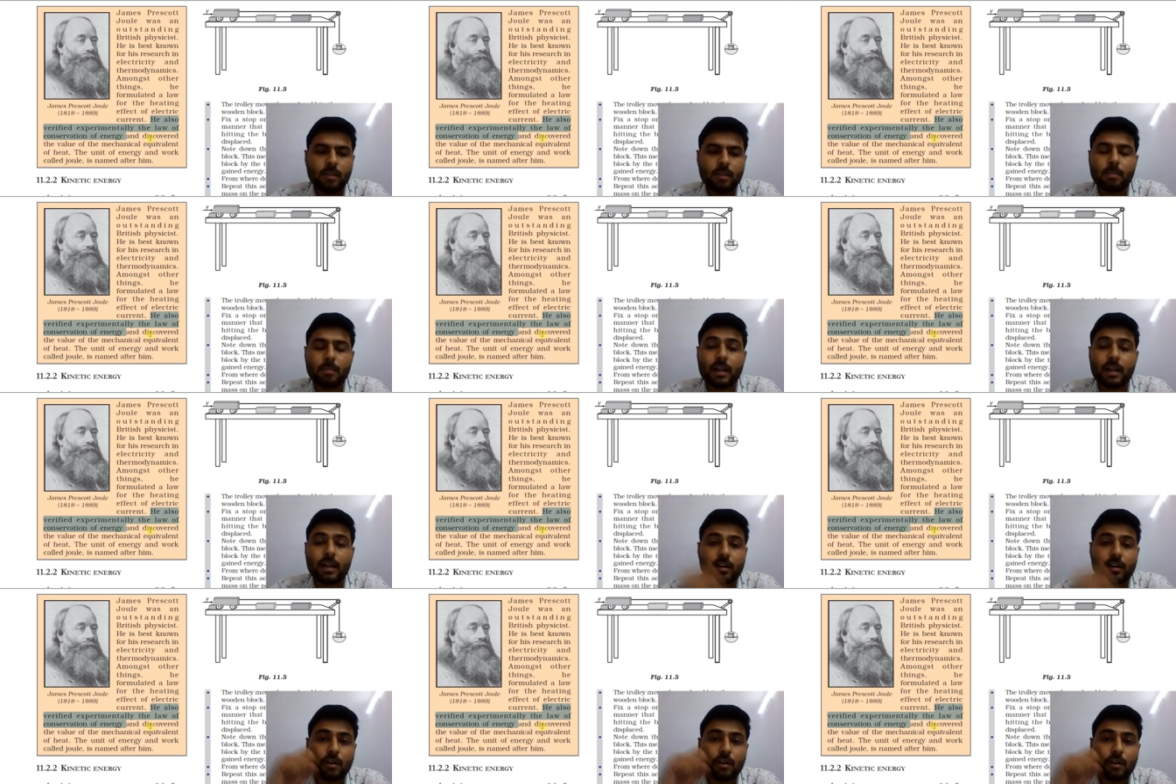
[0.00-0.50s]

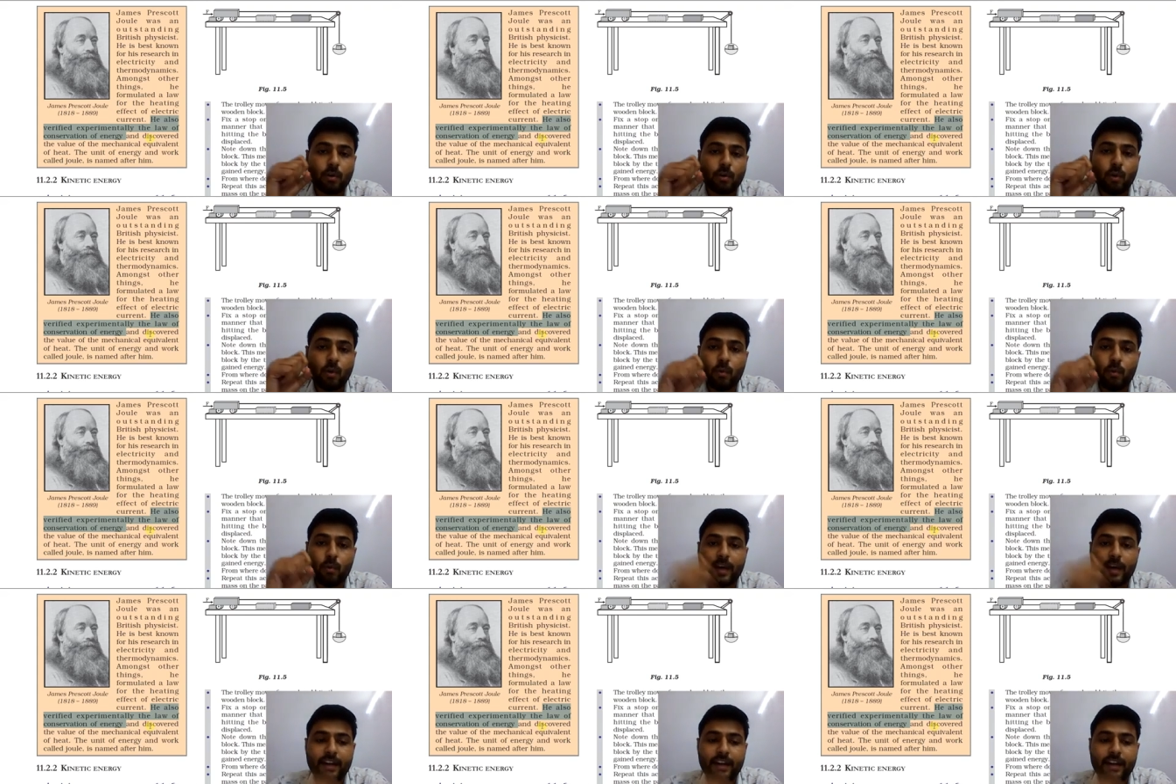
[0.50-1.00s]
But
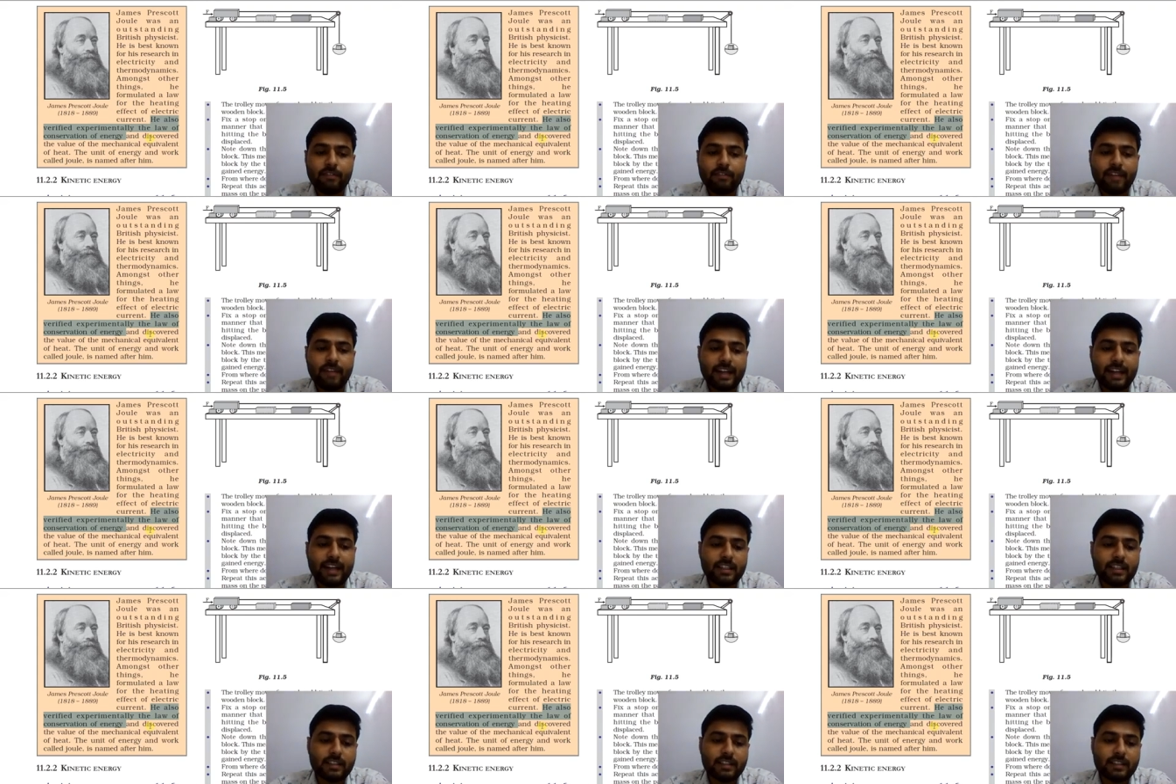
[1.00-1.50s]
who
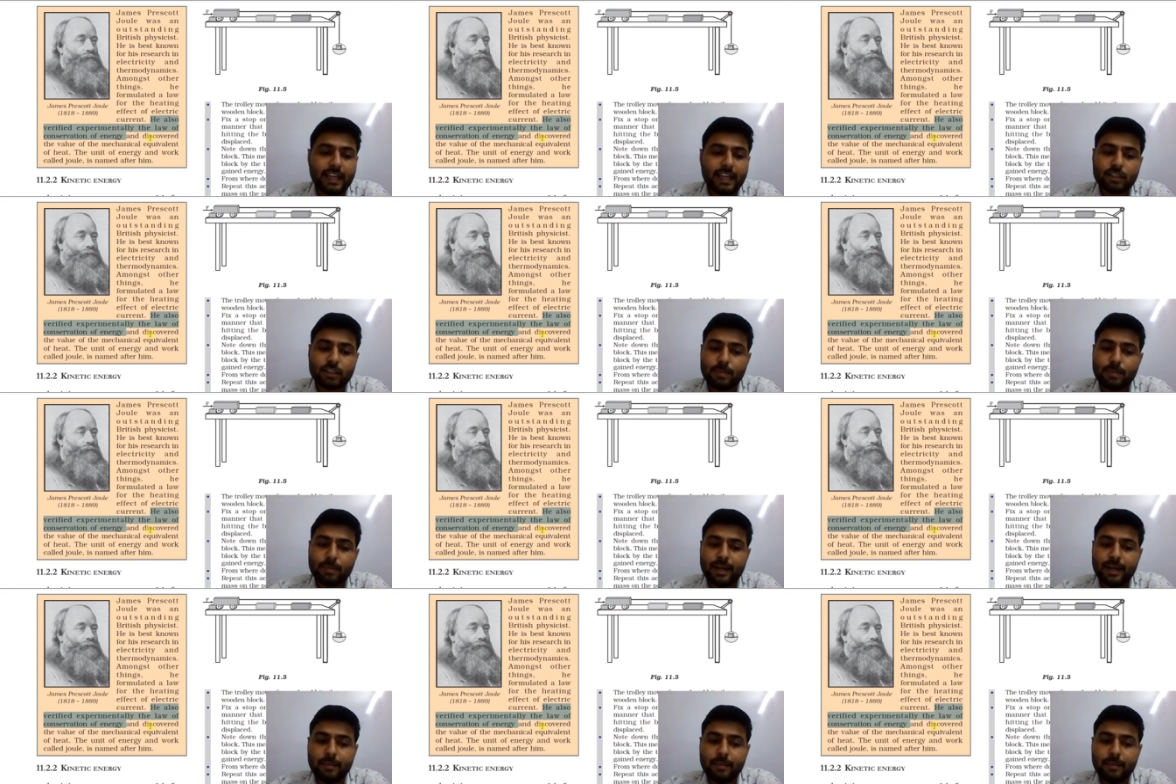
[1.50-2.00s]
verified this
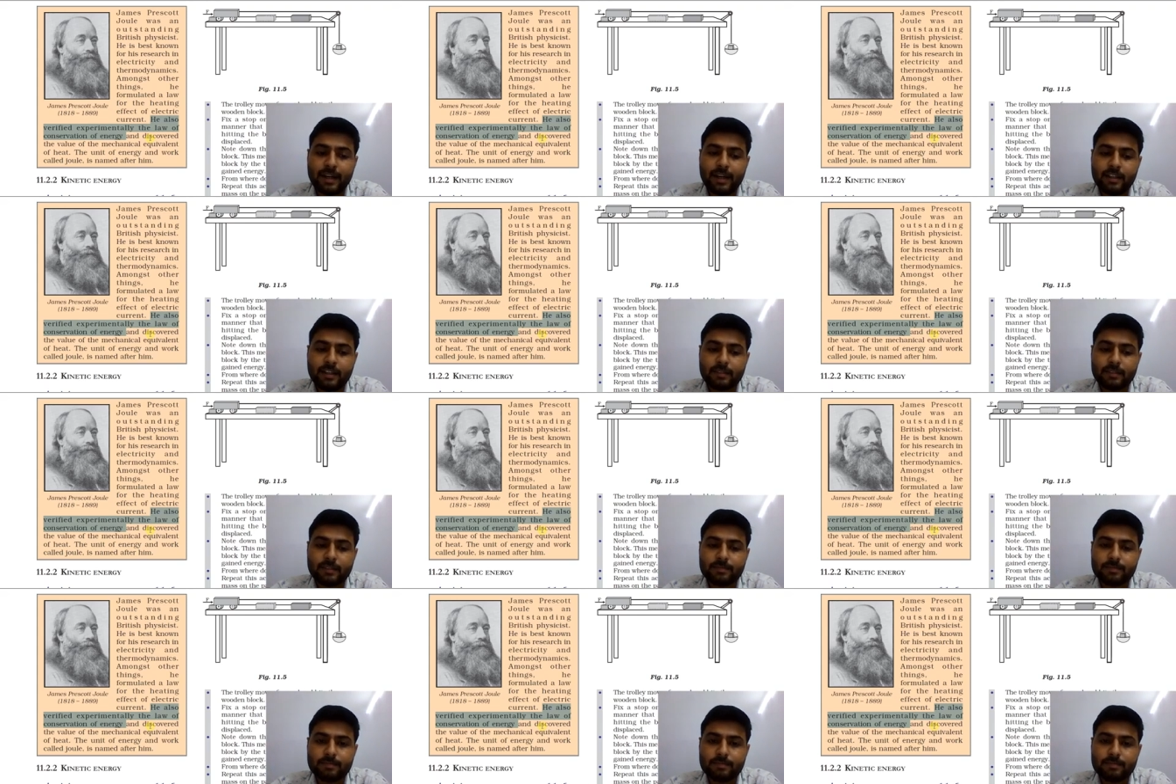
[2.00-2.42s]
experiment